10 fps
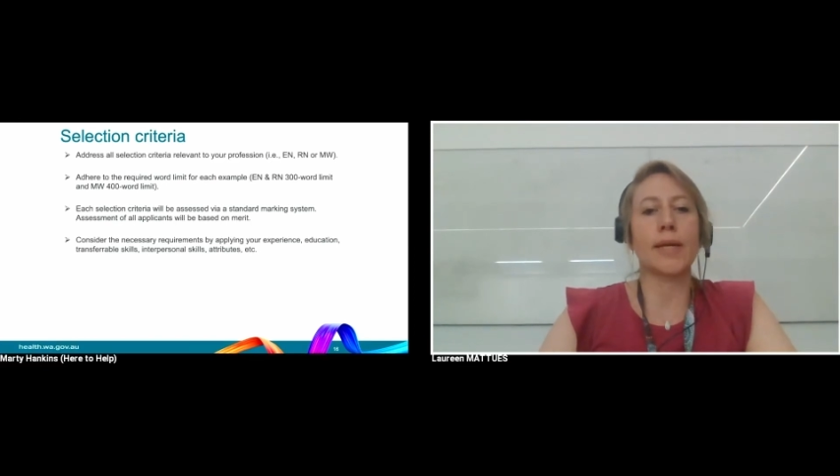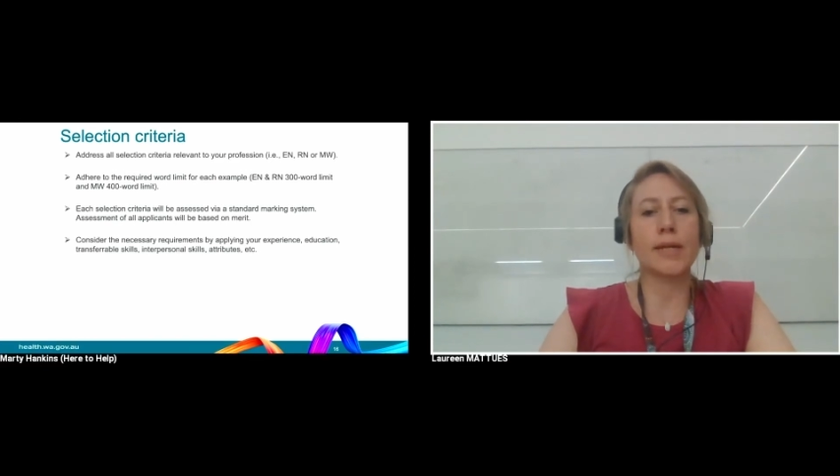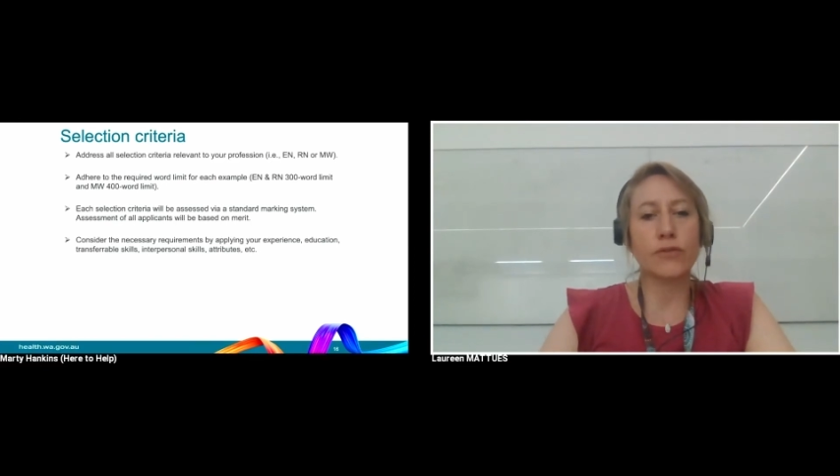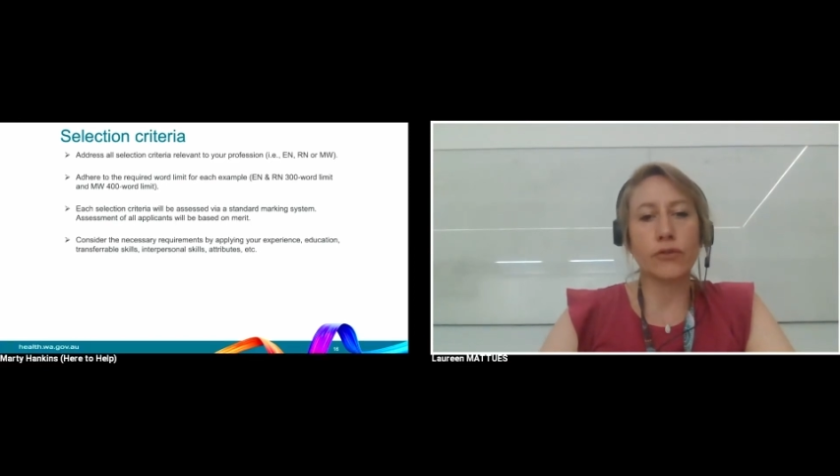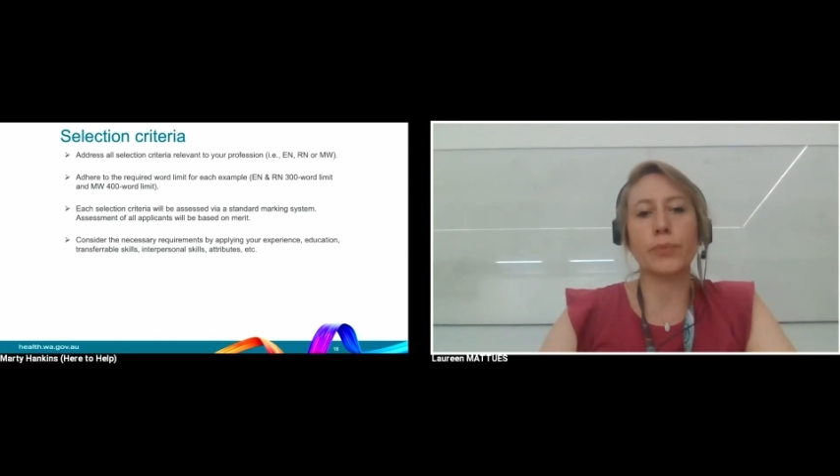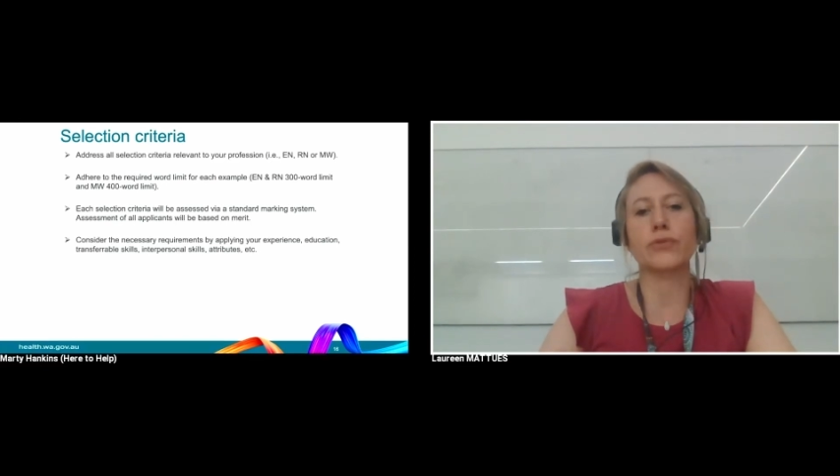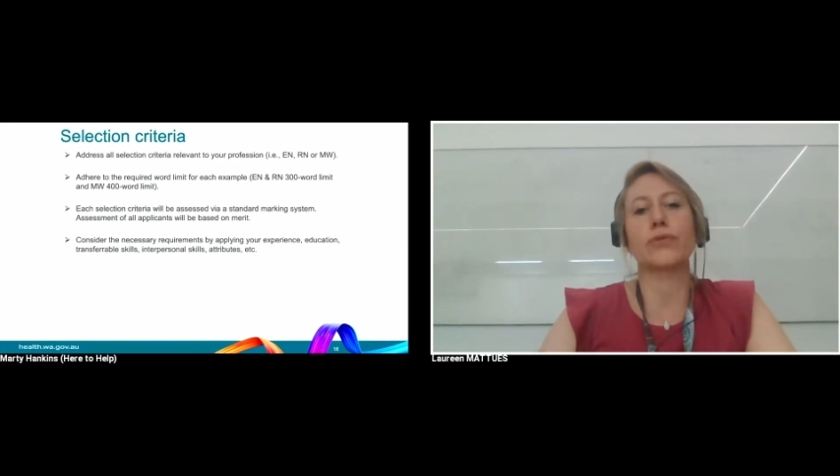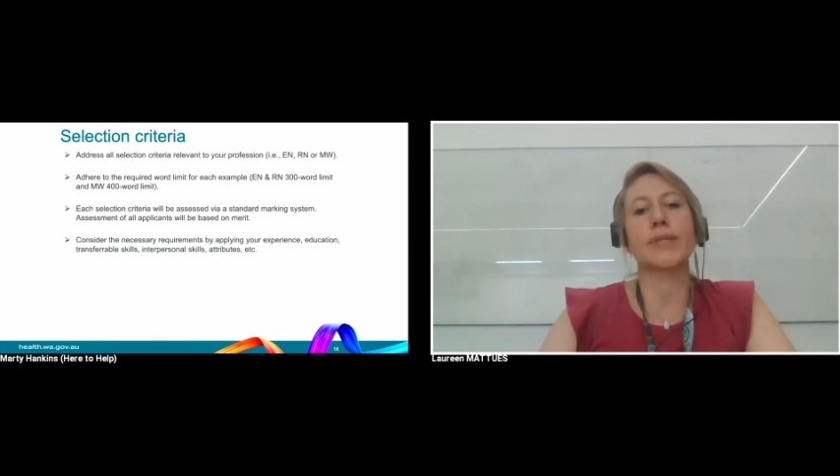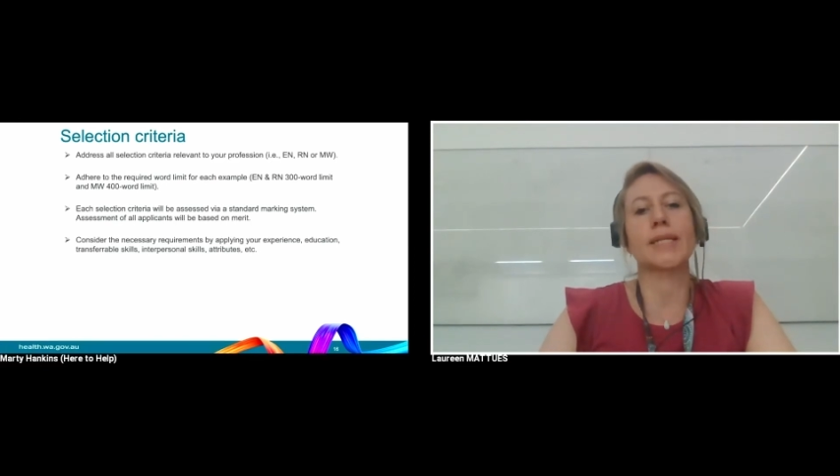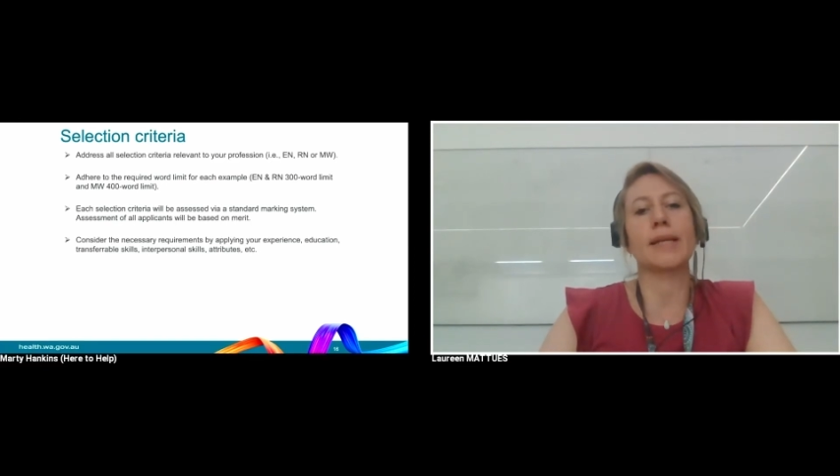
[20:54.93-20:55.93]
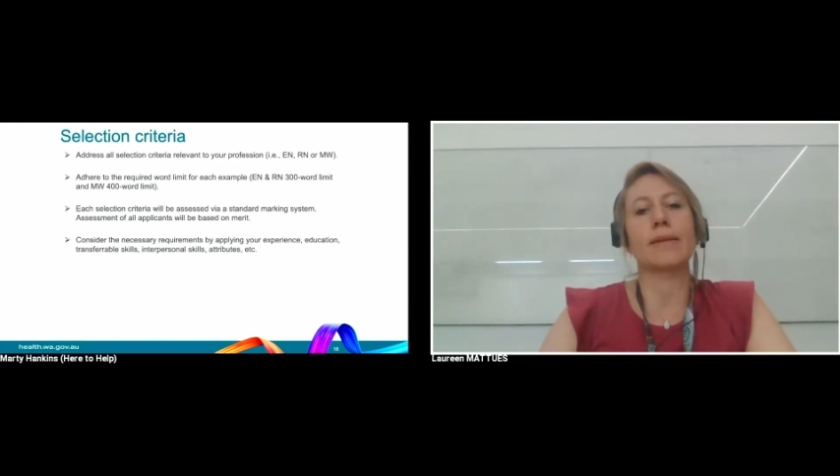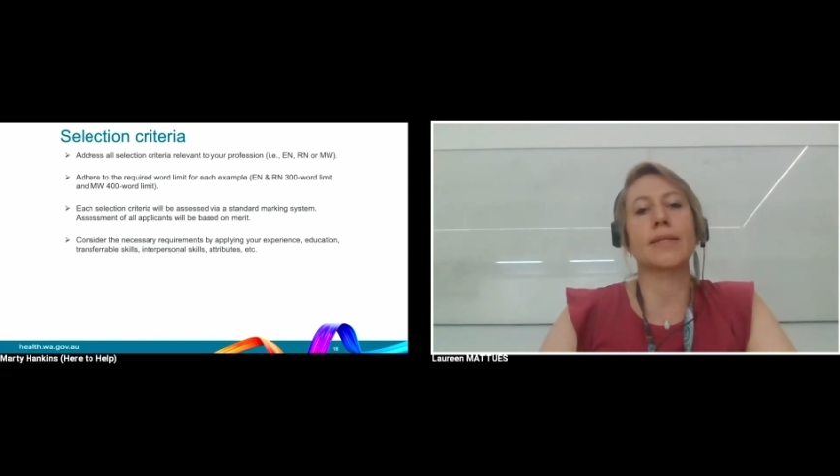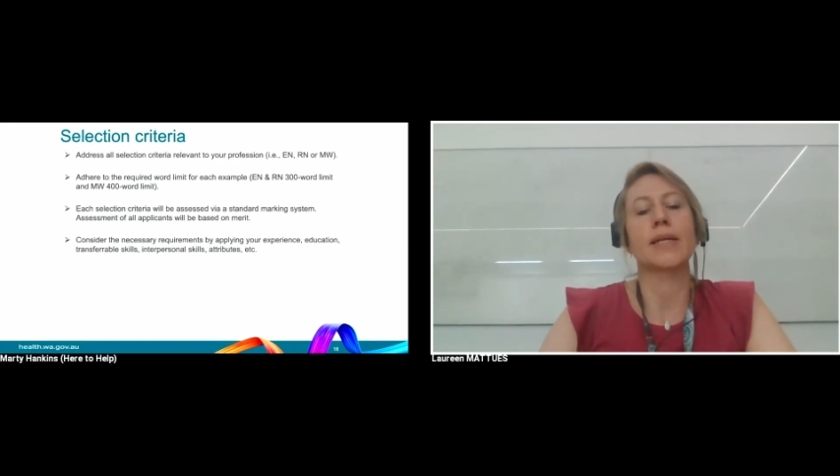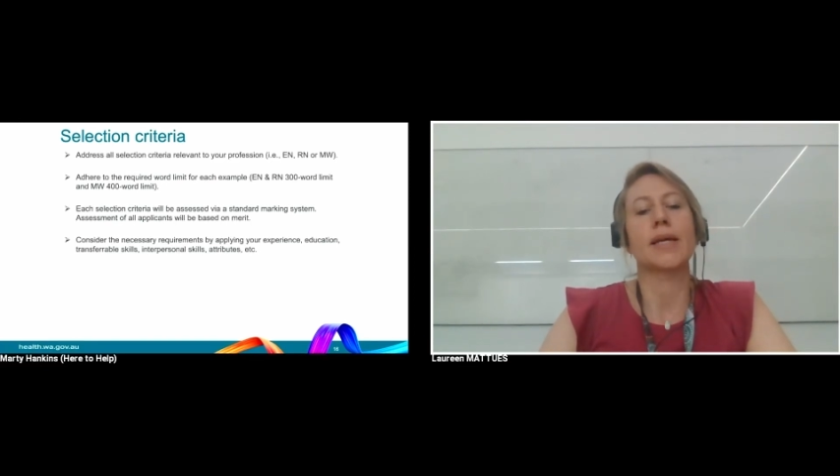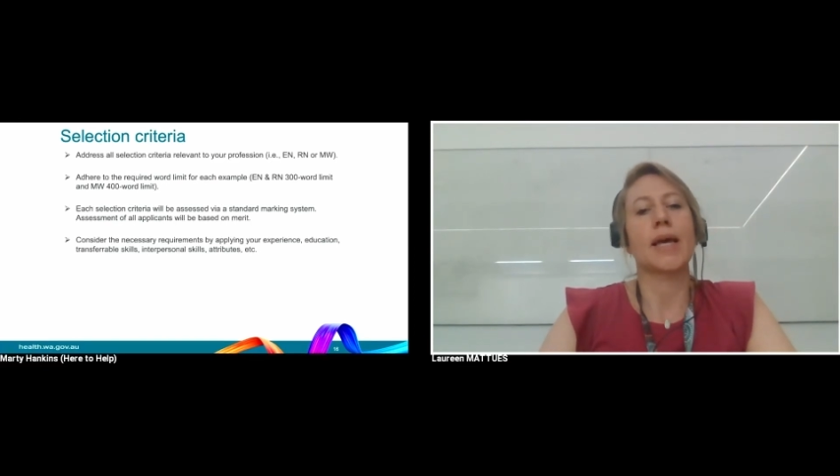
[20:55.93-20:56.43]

interpersonal skills,